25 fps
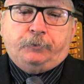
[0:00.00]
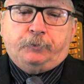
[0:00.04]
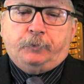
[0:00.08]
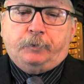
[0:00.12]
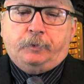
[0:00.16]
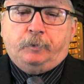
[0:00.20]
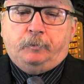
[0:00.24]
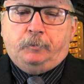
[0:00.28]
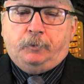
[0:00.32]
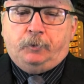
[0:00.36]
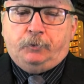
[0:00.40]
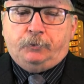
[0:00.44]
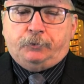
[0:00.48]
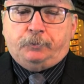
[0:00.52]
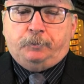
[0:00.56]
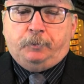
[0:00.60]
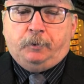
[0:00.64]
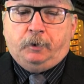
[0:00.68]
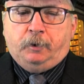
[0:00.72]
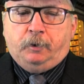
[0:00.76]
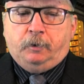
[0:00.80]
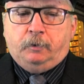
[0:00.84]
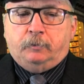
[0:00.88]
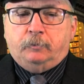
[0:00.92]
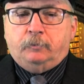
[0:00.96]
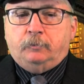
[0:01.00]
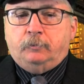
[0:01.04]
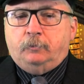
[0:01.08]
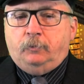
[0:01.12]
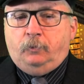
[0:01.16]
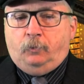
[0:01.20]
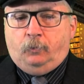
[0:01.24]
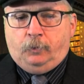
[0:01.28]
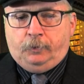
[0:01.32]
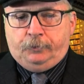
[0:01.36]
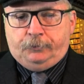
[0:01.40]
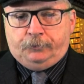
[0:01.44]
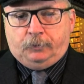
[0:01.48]
for the most part
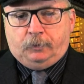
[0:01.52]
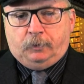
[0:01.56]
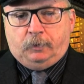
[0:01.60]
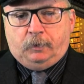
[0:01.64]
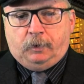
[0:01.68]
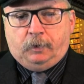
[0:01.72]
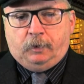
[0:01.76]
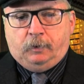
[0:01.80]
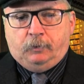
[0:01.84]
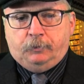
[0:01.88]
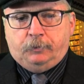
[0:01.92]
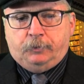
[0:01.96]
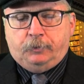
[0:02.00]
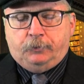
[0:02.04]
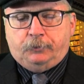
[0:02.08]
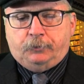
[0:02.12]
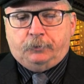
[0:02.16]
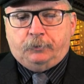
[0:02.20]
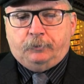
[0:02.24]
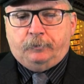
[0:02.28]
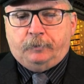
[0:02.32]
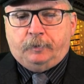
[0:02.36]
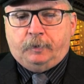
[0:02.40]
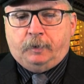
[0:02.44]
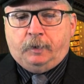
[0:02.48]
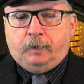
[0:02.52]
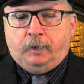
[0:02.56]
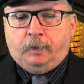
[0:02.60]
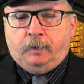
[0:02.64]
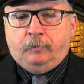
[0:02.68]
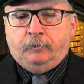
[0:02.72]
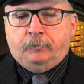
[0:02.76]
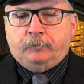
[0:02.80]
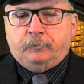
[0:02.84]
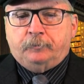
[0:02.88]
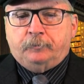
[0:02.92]
was allowed to survive.